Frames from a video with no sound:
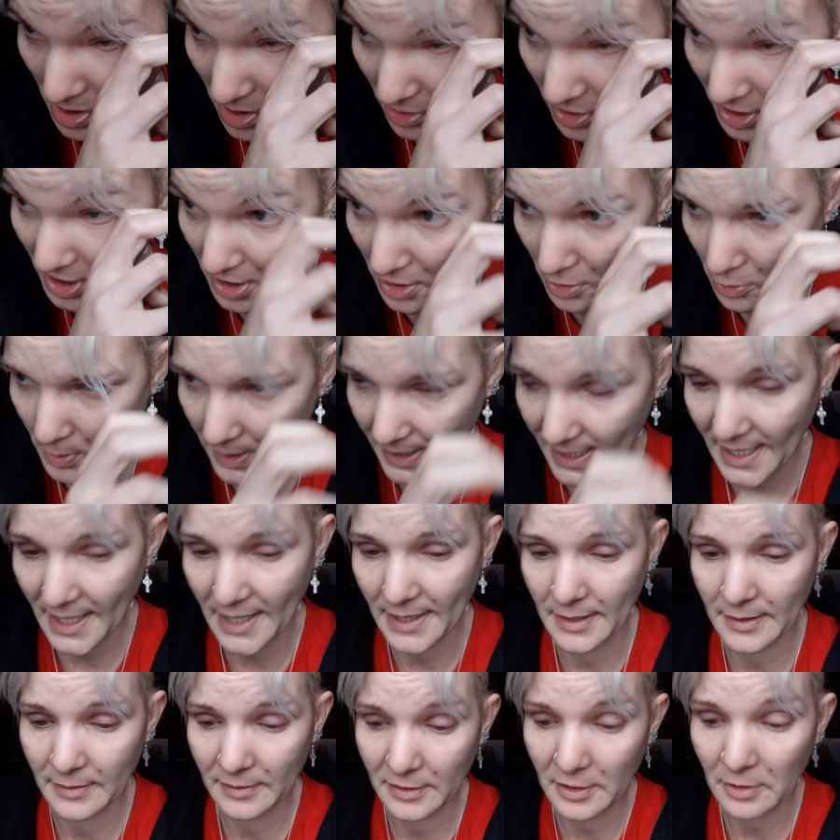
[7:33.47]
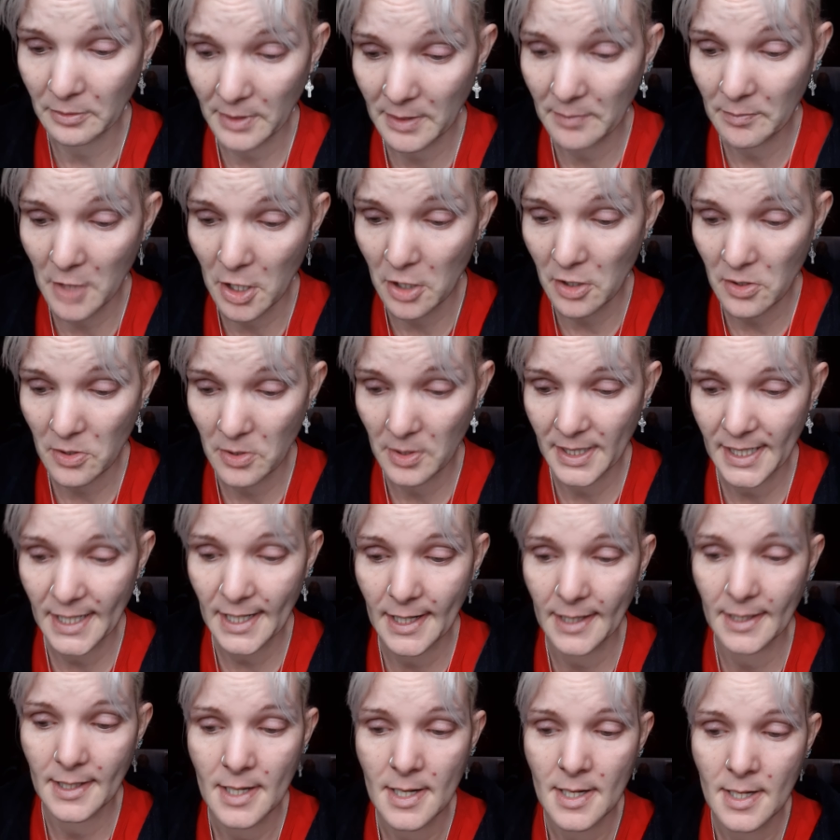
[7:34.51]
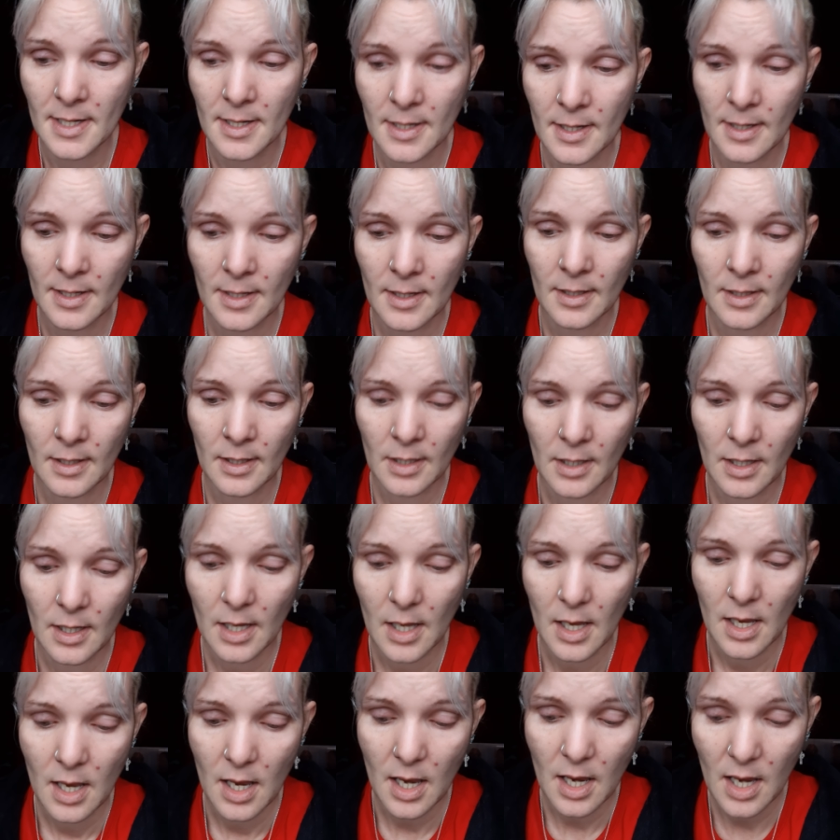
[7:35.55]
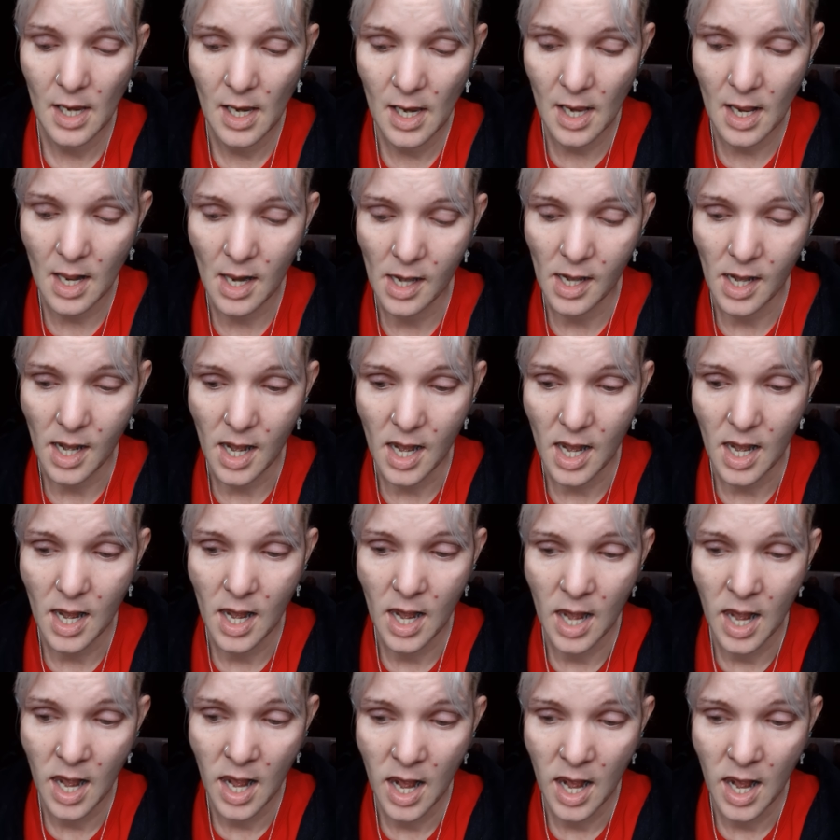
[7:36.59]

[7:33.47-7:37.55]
are you okay? No, I'm not okay. And,